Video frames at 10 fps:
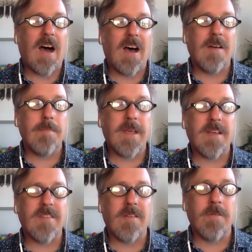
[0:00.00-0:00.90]

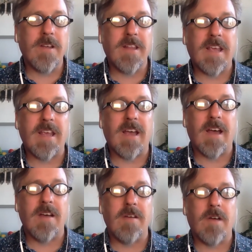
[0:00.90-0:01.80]
Because really,
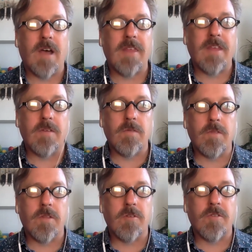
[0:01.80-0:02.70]
I think
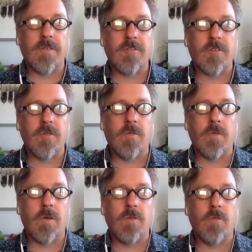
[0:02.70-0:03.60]
those of us who've
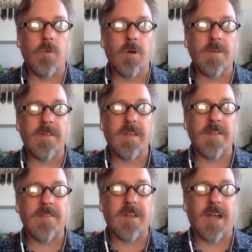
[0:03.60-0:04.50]
worked in
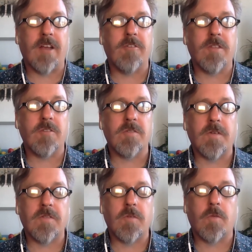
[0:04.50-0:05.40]
psychiatry, those of
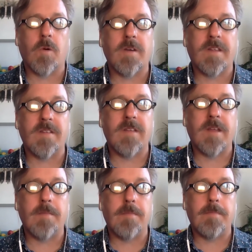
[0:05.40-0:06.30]
us who worked
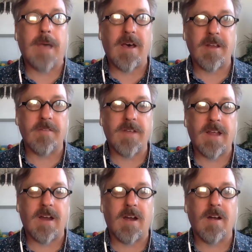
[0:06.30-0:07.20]
in palliative
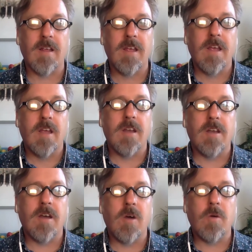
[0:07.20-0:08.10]
care,
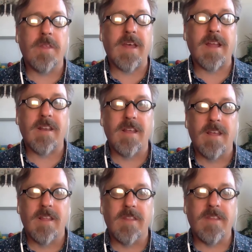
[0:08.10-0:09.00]
know that
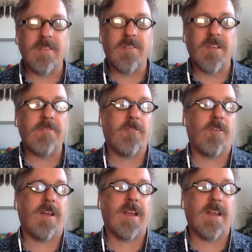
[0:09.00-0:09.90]
this
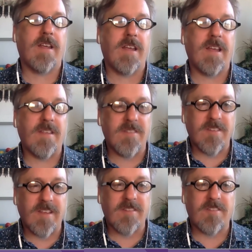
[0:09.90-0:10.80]
suffering
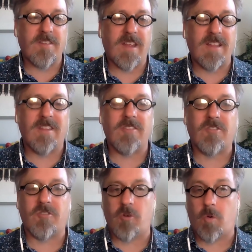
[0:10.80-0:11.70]
exists in the
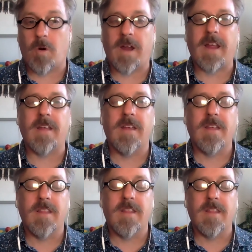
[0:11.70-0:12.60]
story
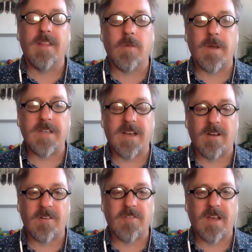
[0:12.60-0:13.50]
that we tell
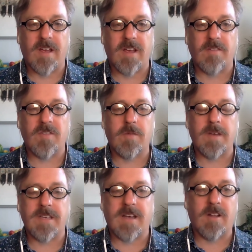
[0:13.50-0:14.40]
ourselves, that we
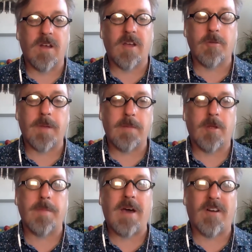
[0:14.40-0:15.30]
tell other people
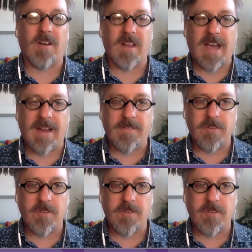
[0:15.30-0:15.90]
about our lives.